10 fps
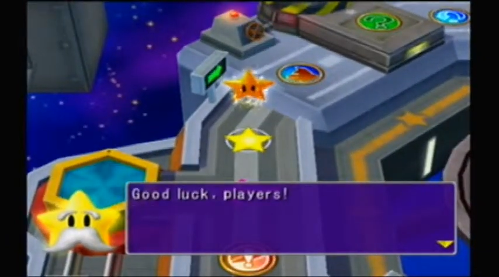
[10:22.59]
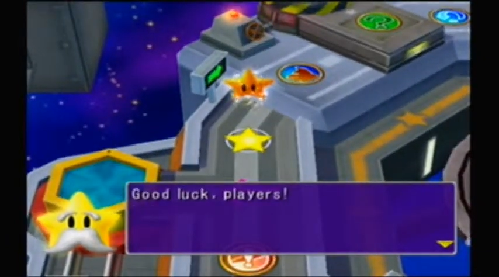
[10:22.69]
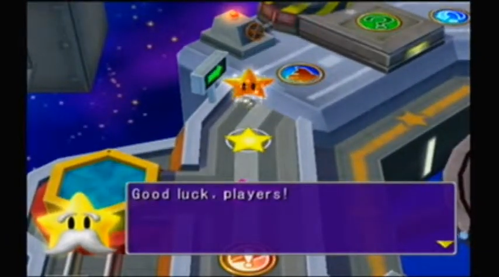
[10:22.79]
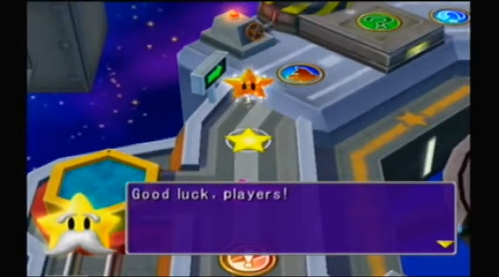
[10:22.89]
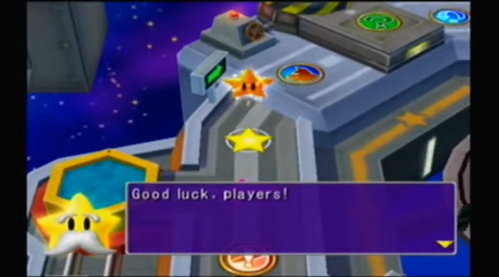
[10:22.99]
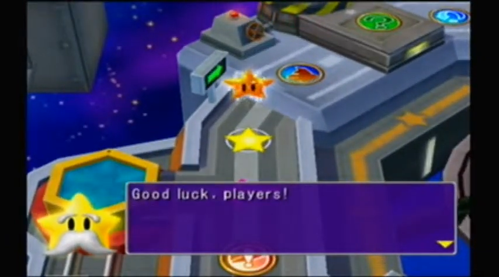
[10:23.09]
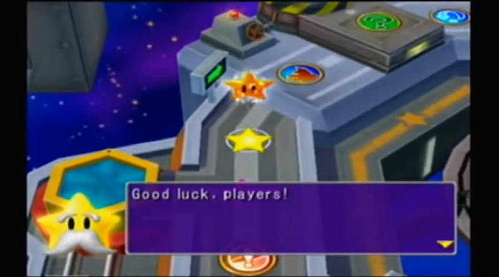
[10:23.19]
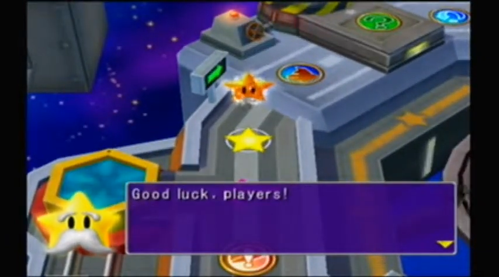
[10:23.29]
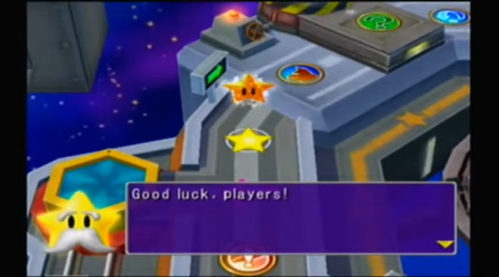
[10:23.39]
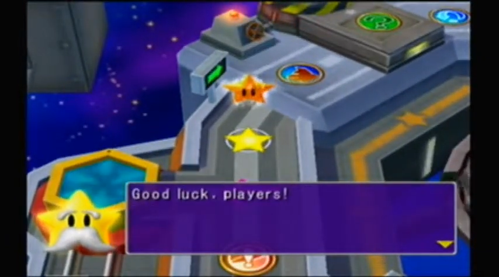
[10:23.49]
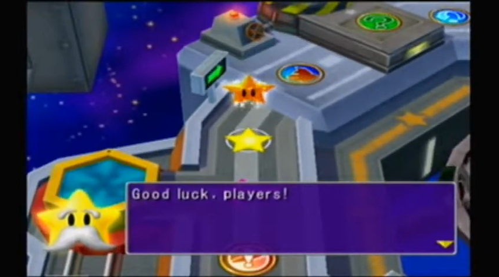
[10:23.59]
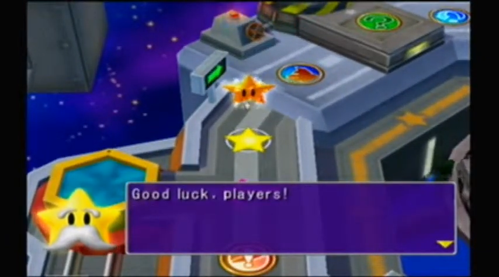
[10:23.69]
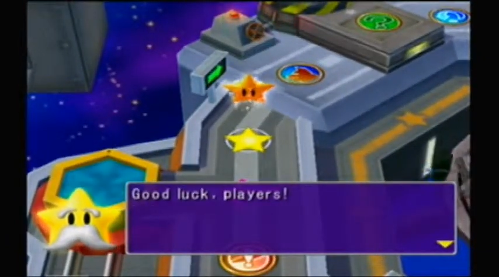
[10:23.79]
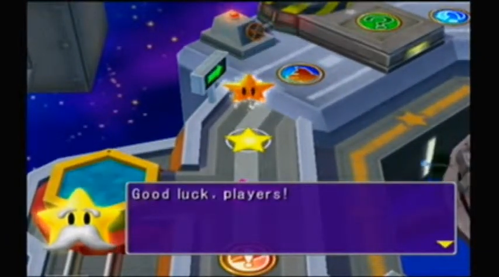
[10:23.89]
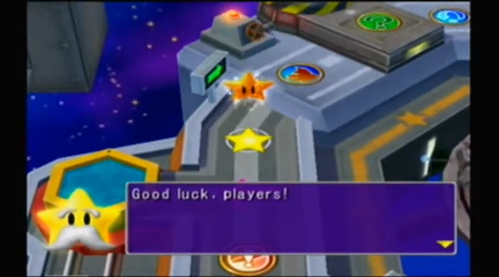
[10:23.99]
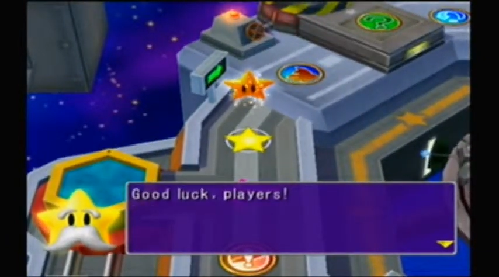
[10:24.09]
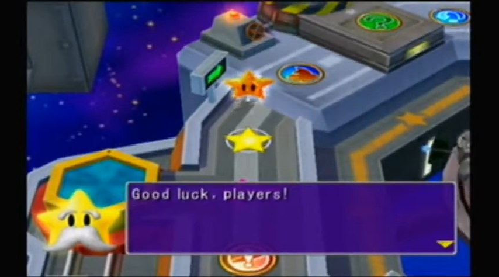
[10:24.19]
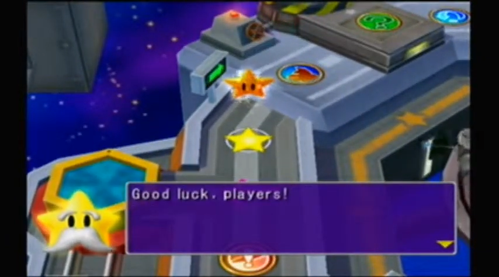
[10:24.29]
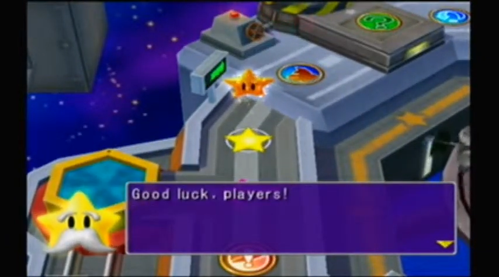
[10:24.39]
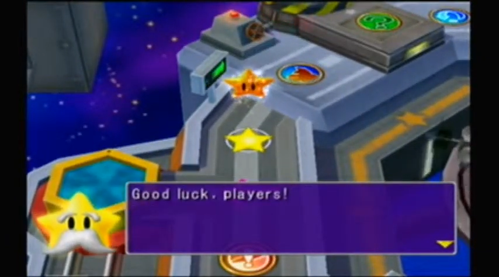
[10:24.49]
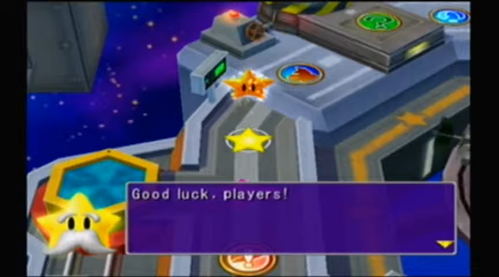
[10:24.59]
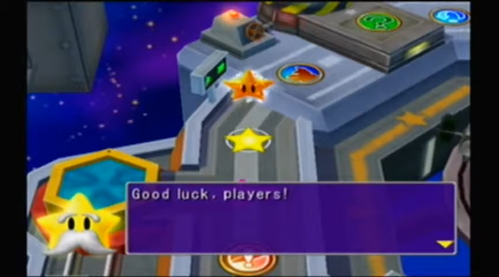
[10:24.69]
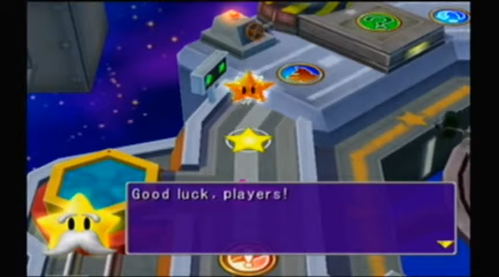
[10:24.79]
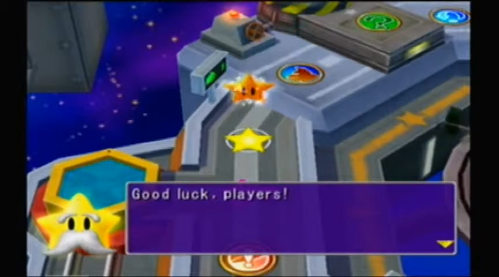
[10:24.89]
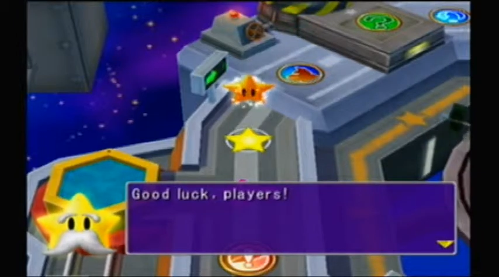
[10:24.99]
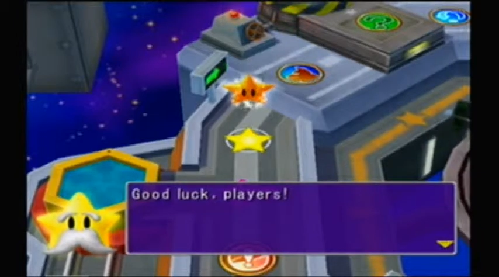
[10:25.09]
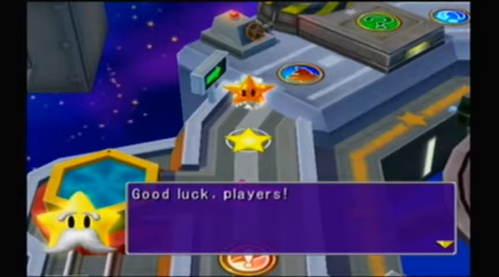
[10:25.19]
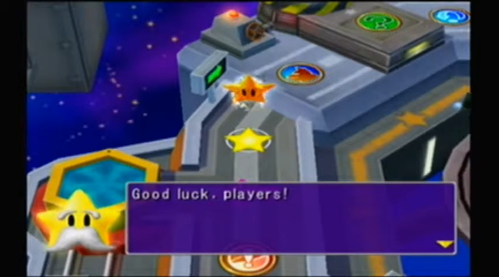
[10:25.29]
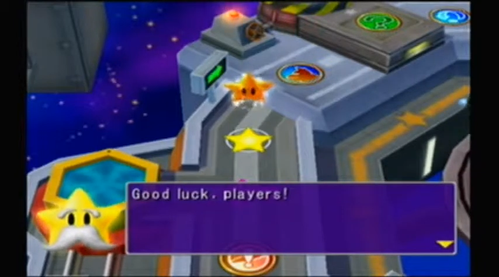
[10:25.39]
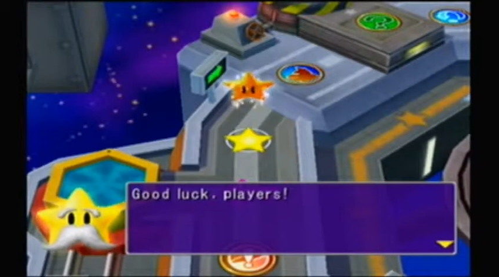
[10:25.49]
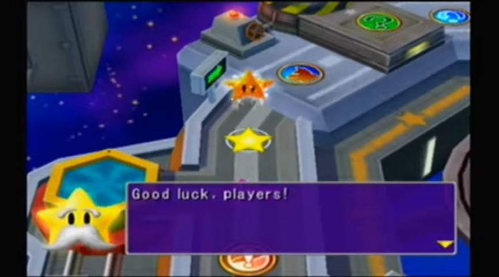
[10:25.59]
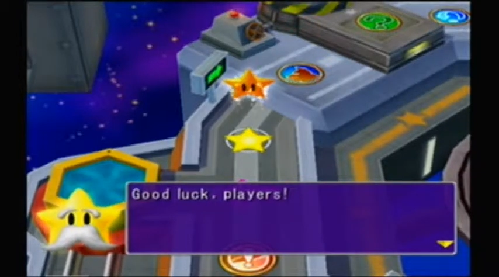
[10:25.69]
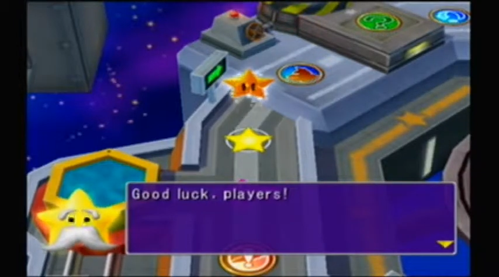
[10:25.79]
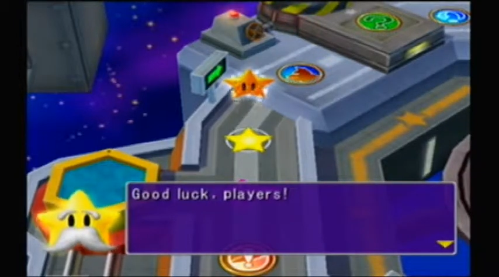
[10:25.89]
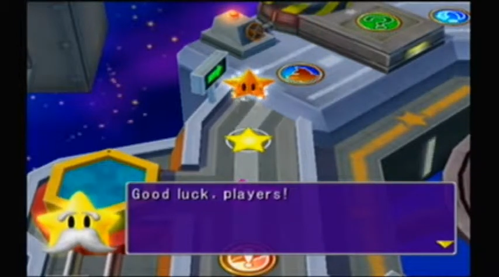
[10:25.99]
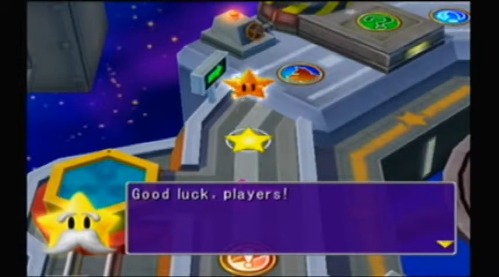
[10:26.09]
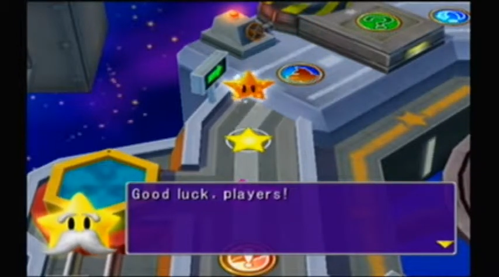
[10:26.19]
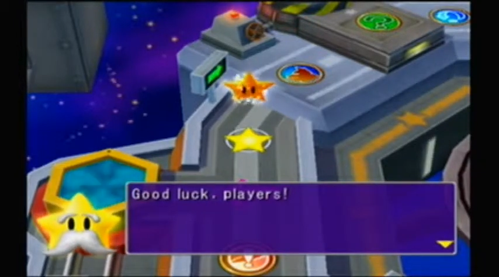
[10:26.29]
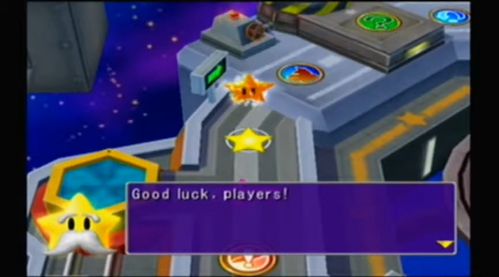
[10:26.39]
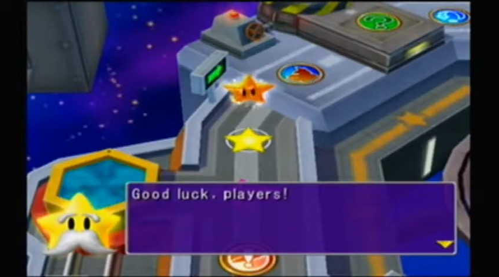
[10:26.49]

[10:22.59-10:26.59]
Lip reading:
(no speaker visible)